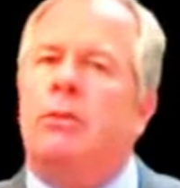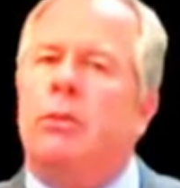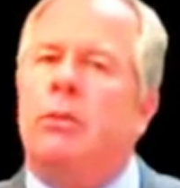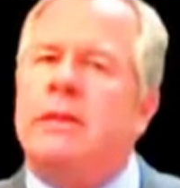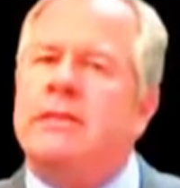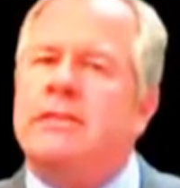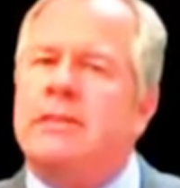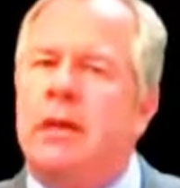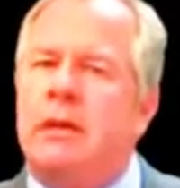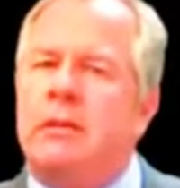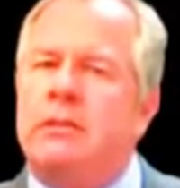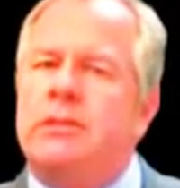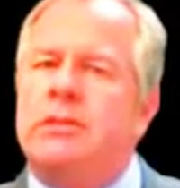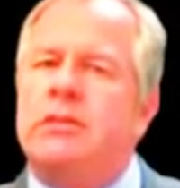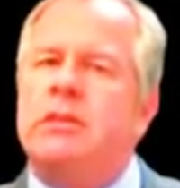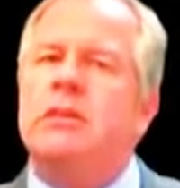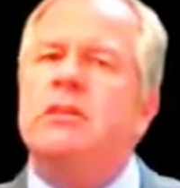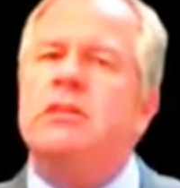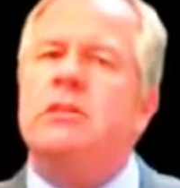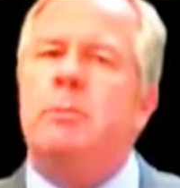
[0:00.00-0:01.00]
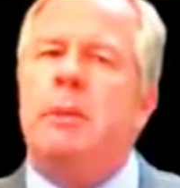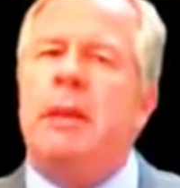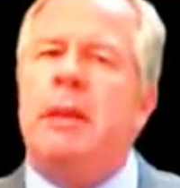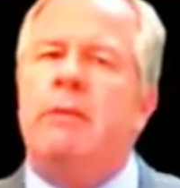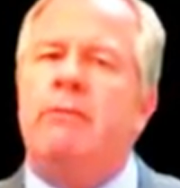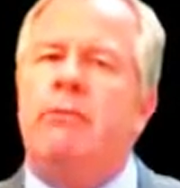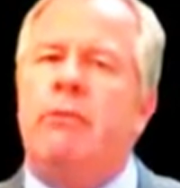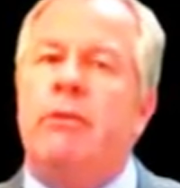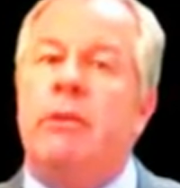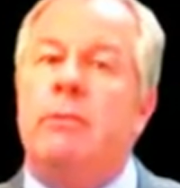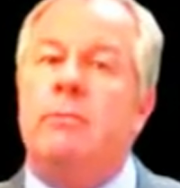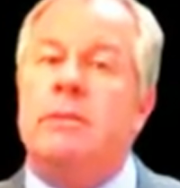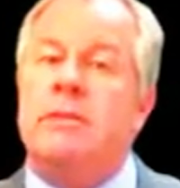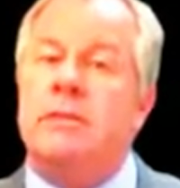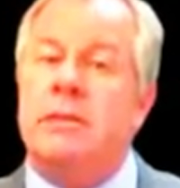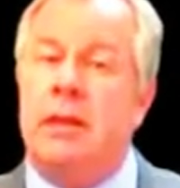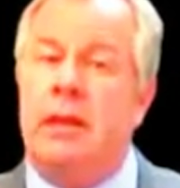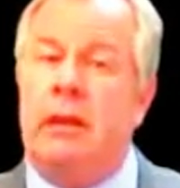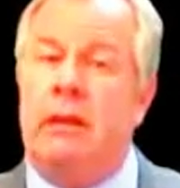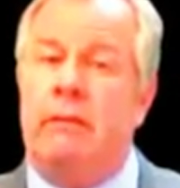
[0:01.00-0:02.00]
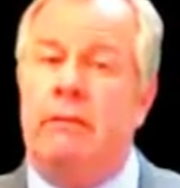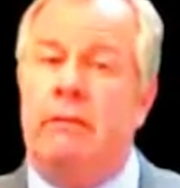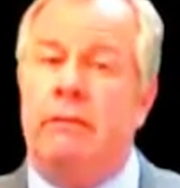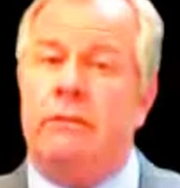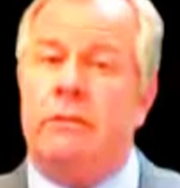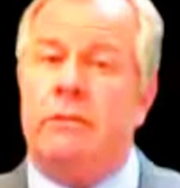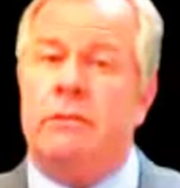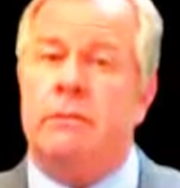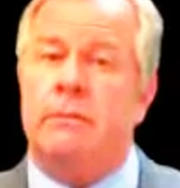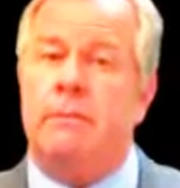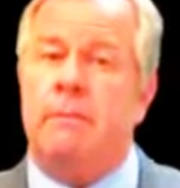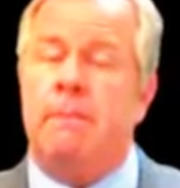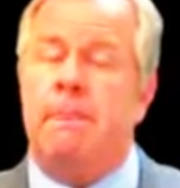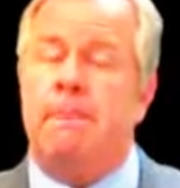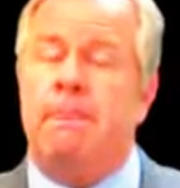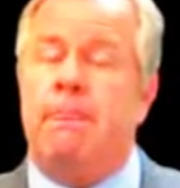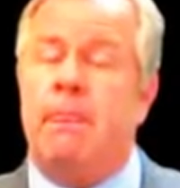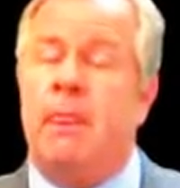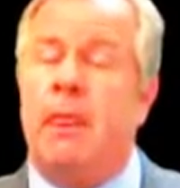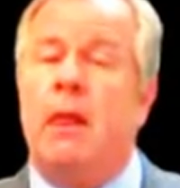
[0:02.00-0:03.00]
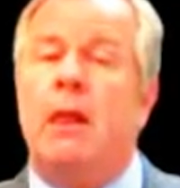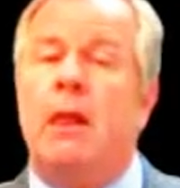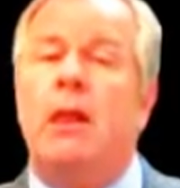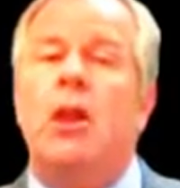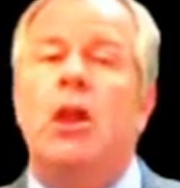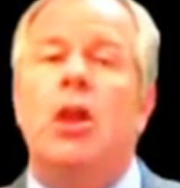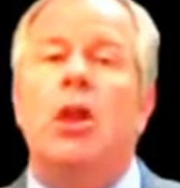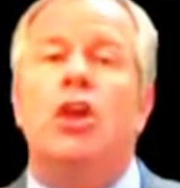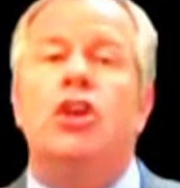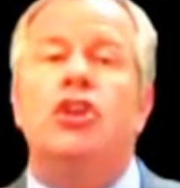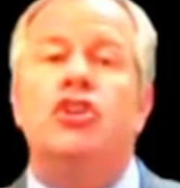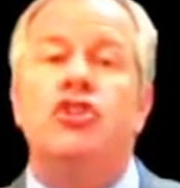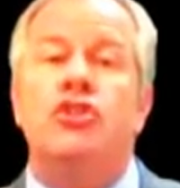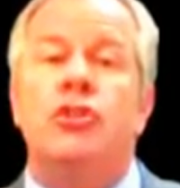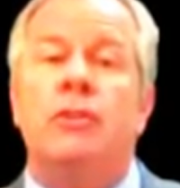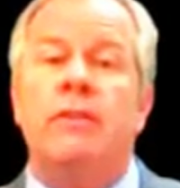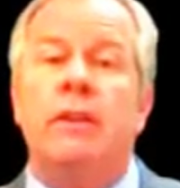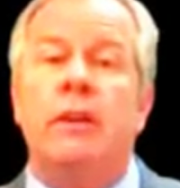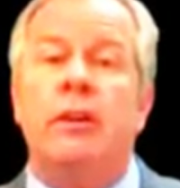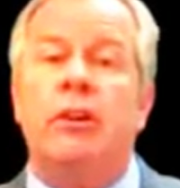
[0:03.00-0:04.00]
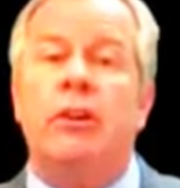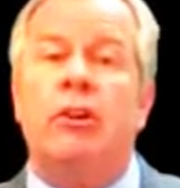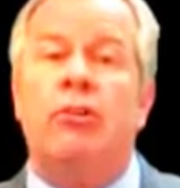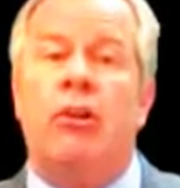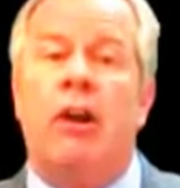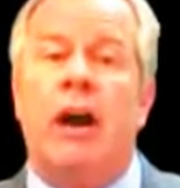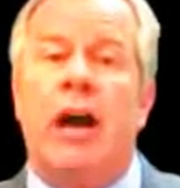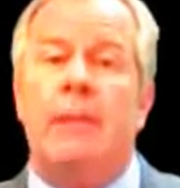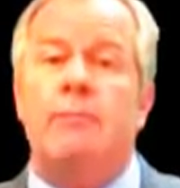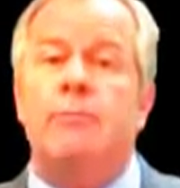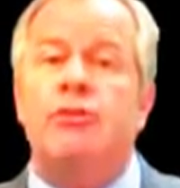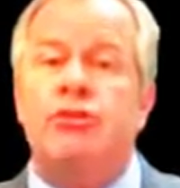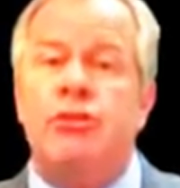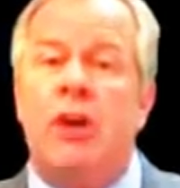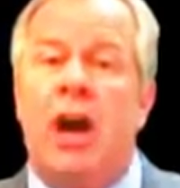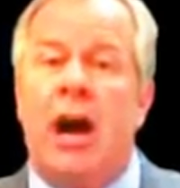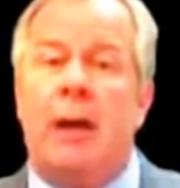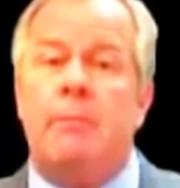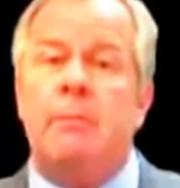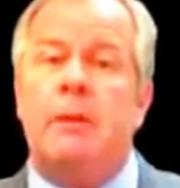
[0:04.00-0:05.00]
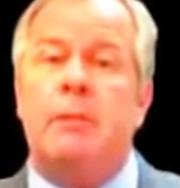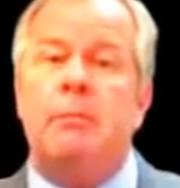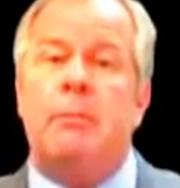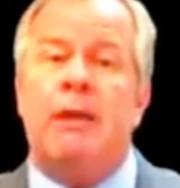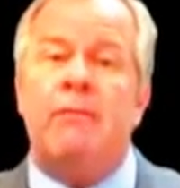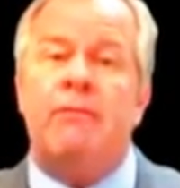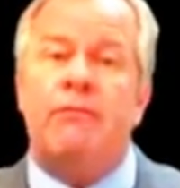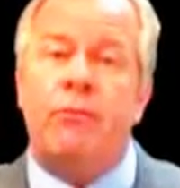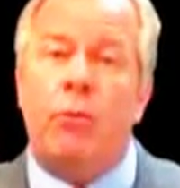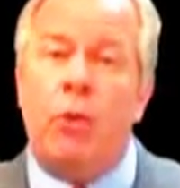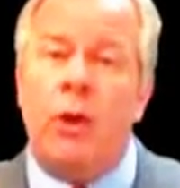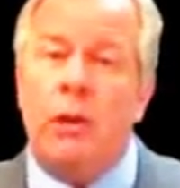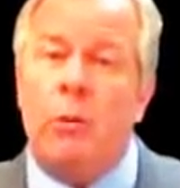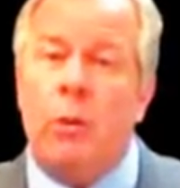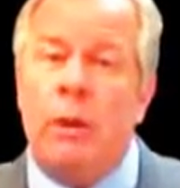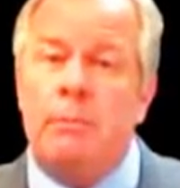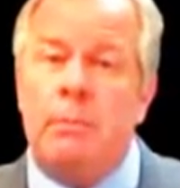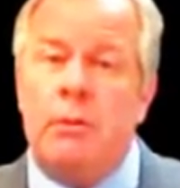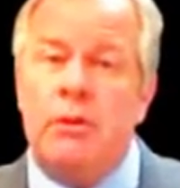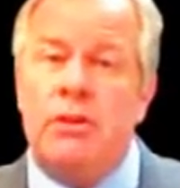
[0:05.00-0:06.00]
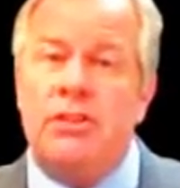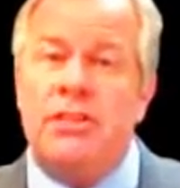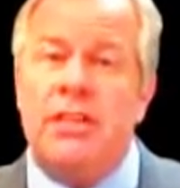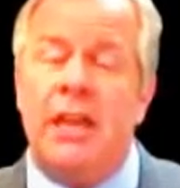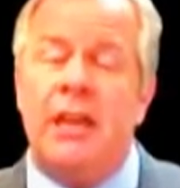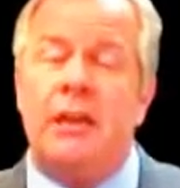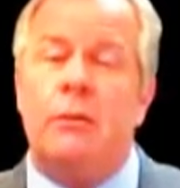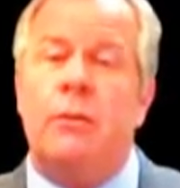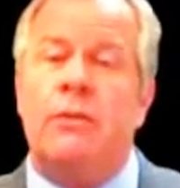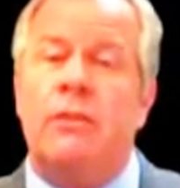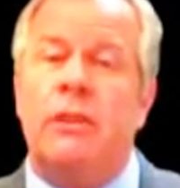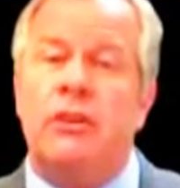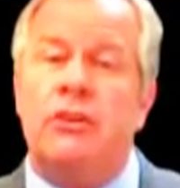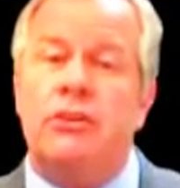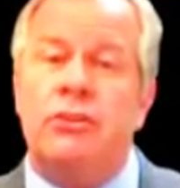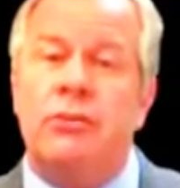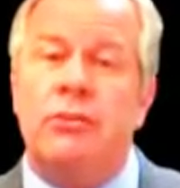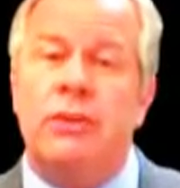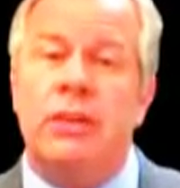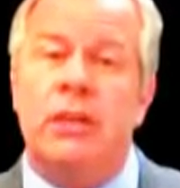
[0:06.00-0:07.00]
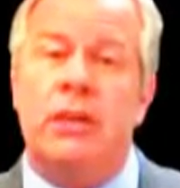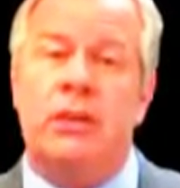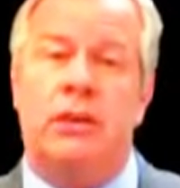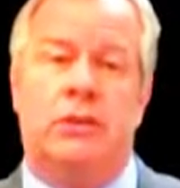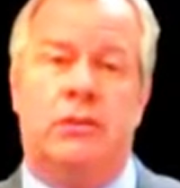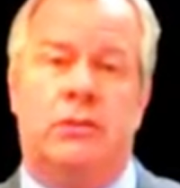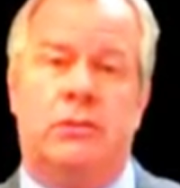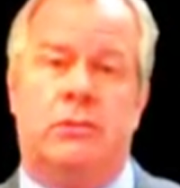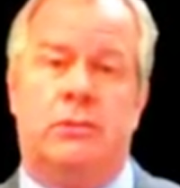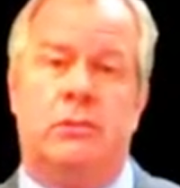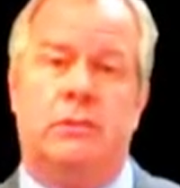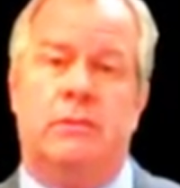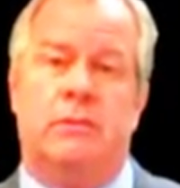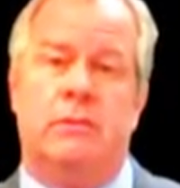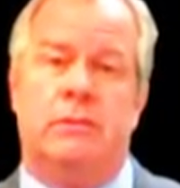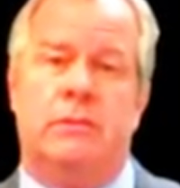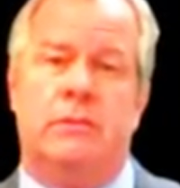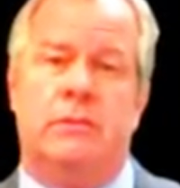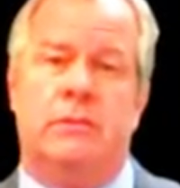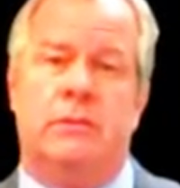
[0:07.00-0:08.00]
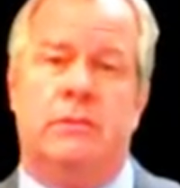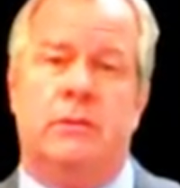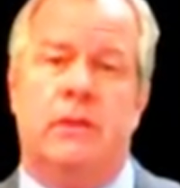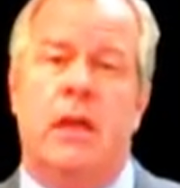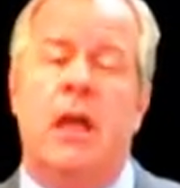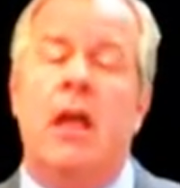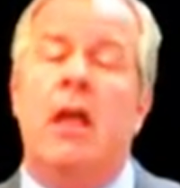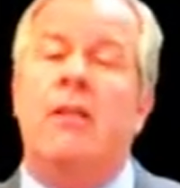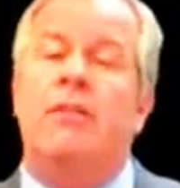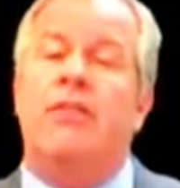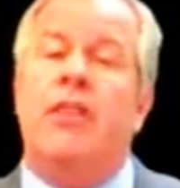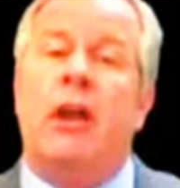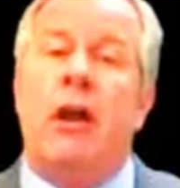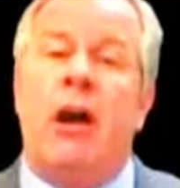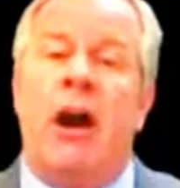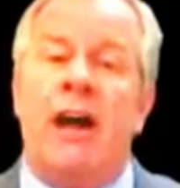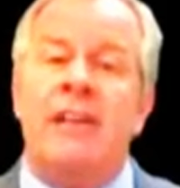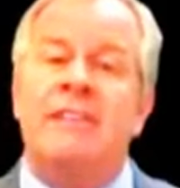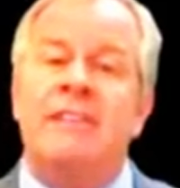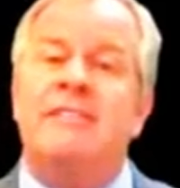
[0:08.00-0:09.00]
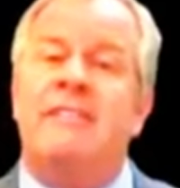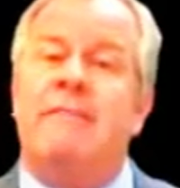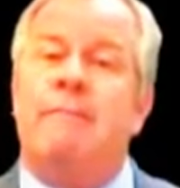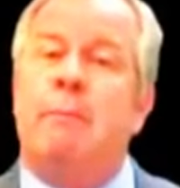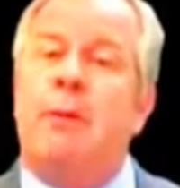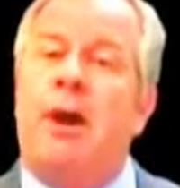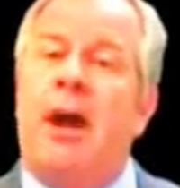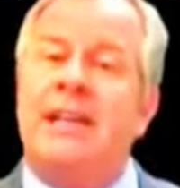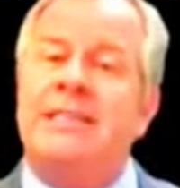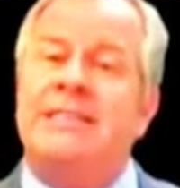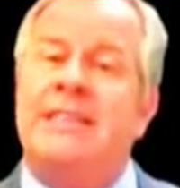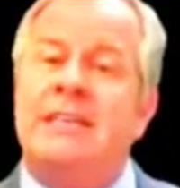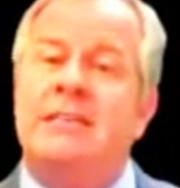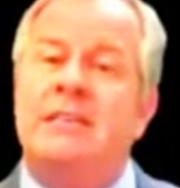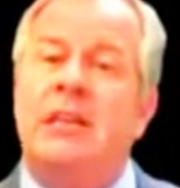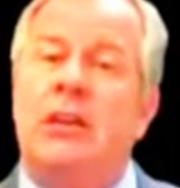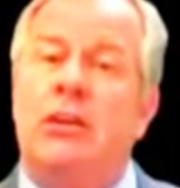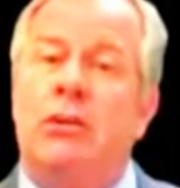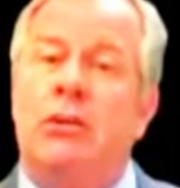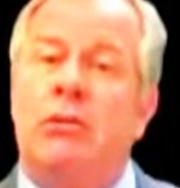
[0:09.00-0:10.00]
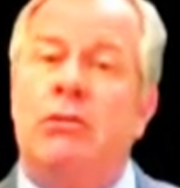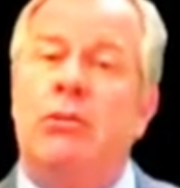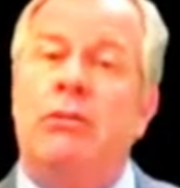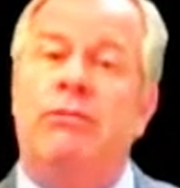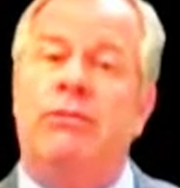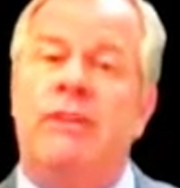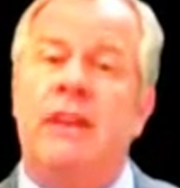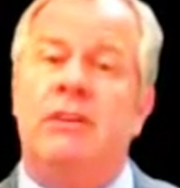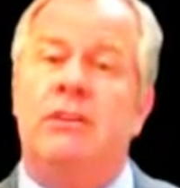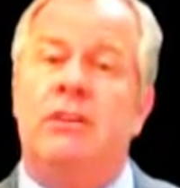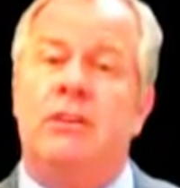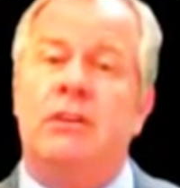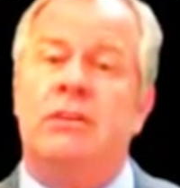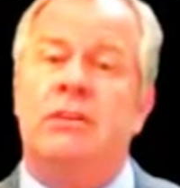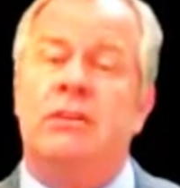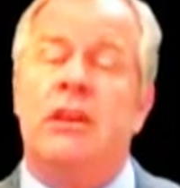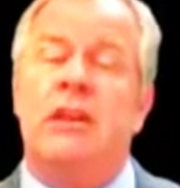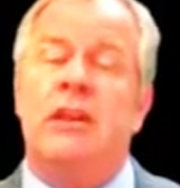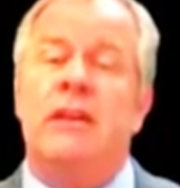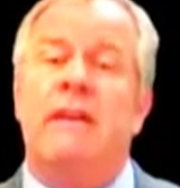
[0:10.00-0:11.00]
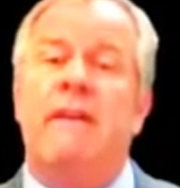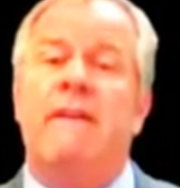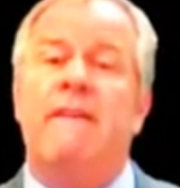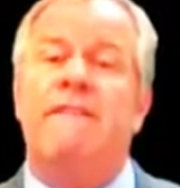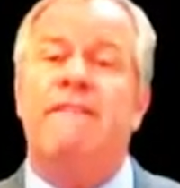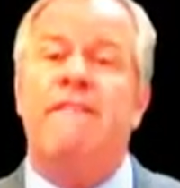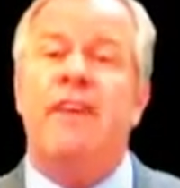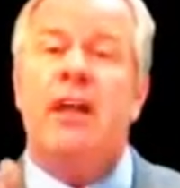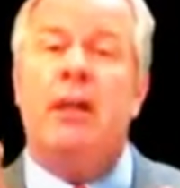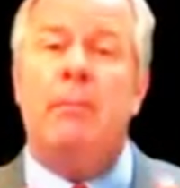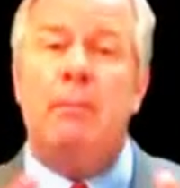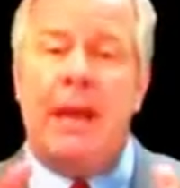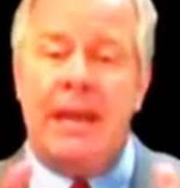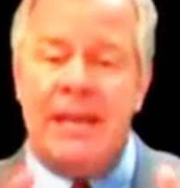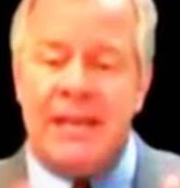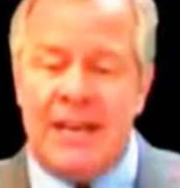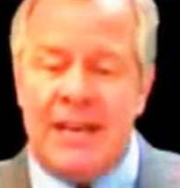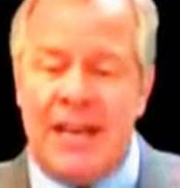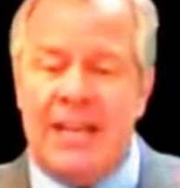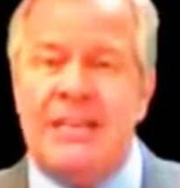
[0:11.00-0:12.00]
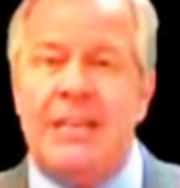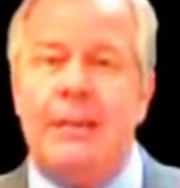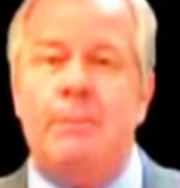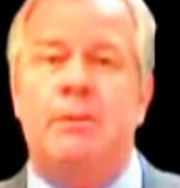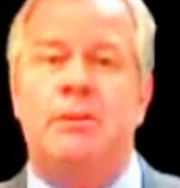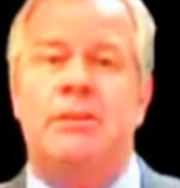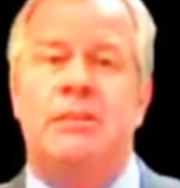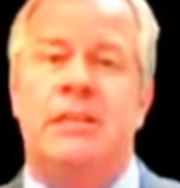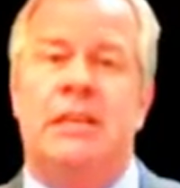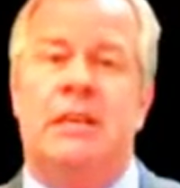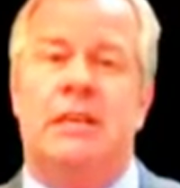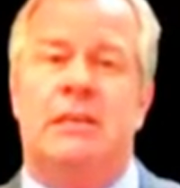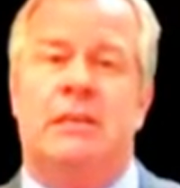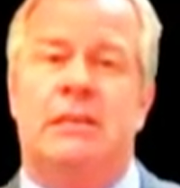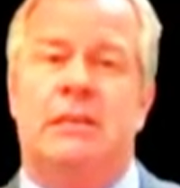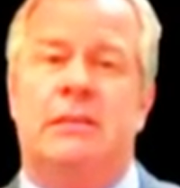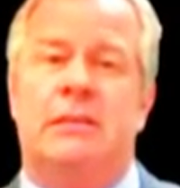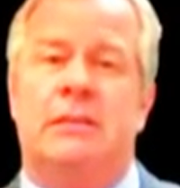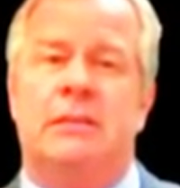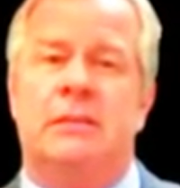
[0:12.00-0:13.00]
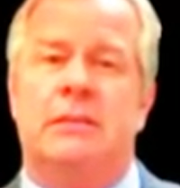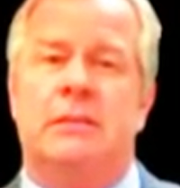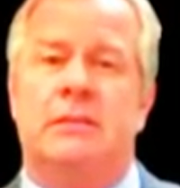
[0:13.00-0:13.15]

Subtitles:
The results speak for themselves. Juvenile crime dropped by 41% within 2 years. The cost of processing youth offenders fell by 90%.